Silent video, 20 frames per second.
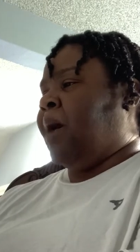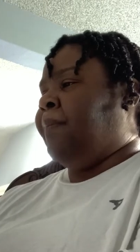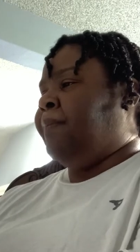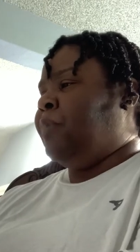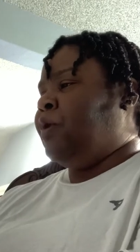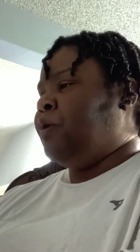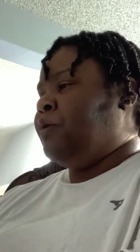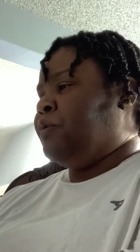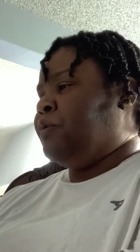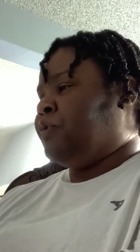
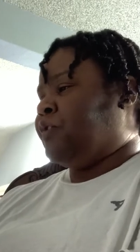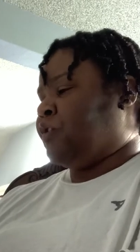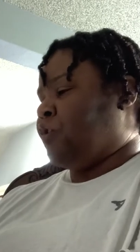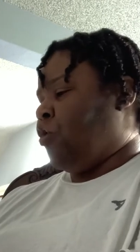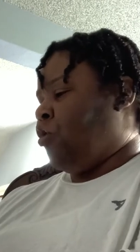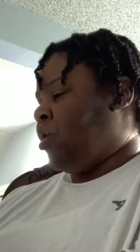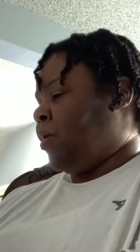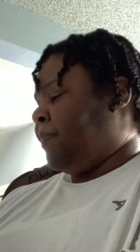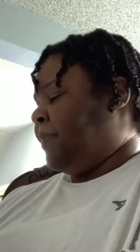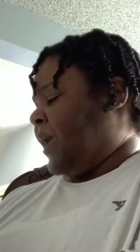moose,
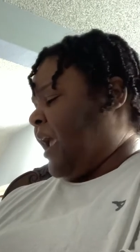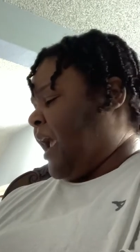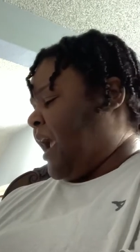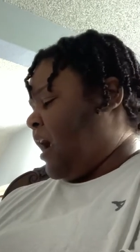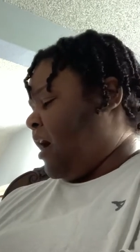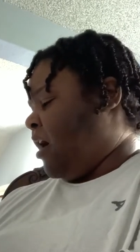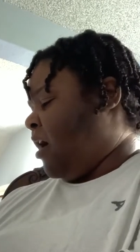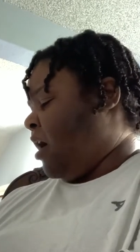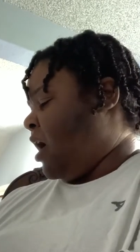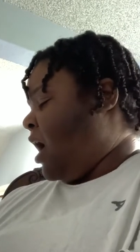or a
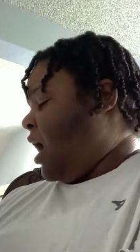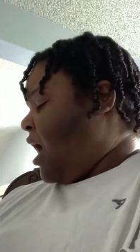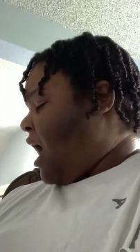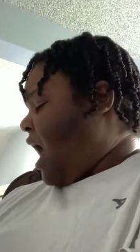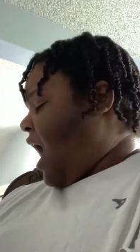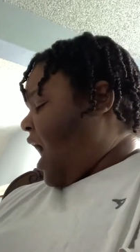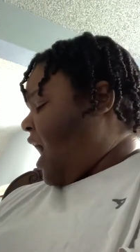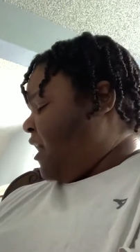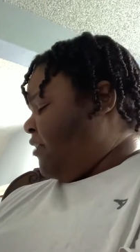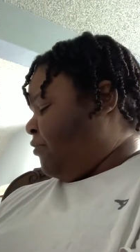bear.
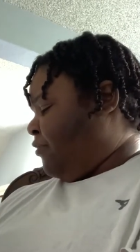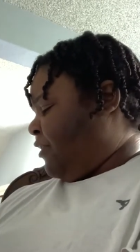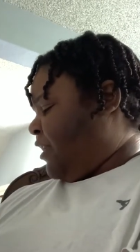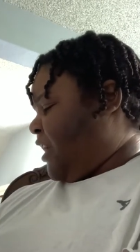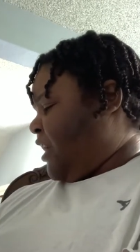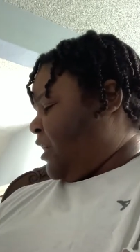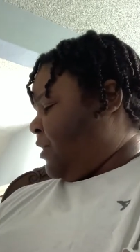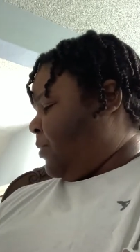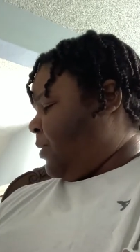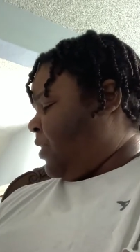I
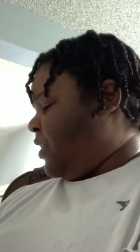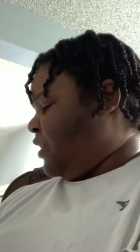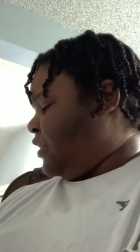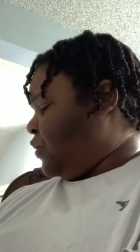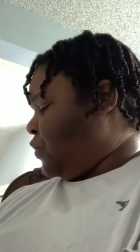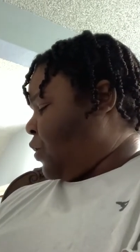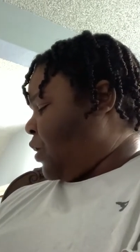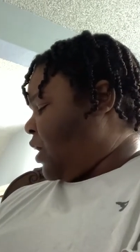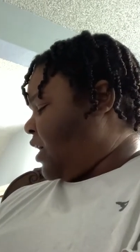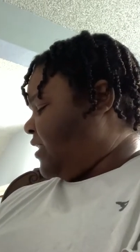read with a
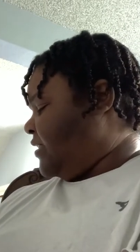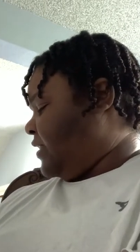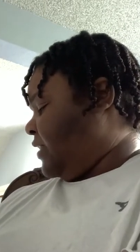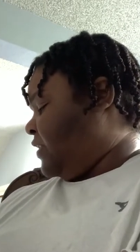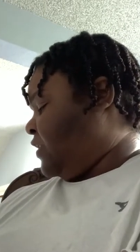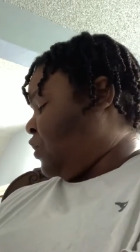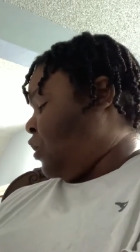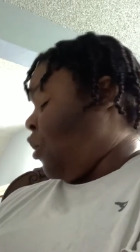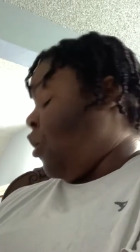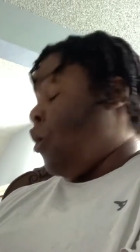
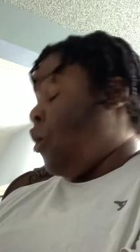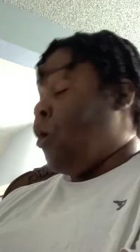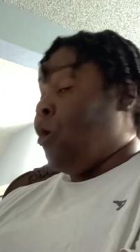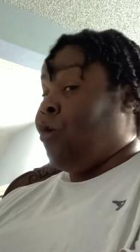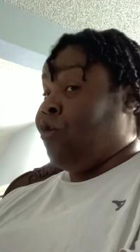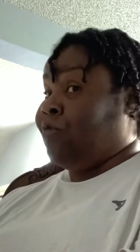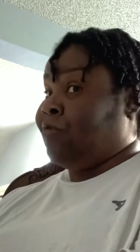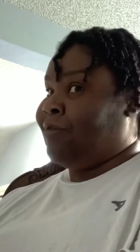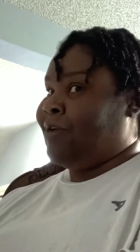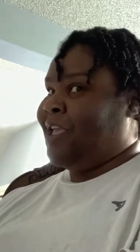tortoise
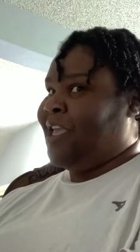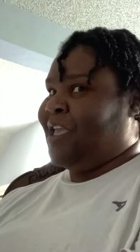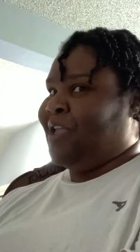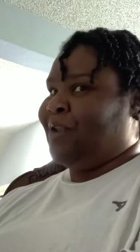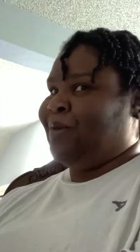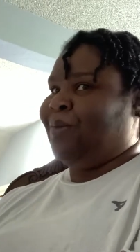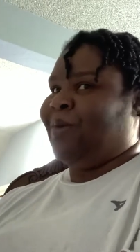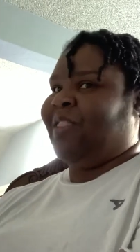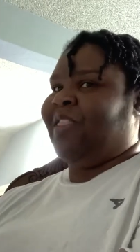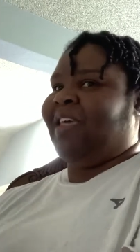or
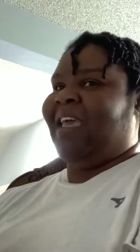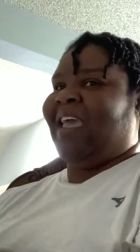read with a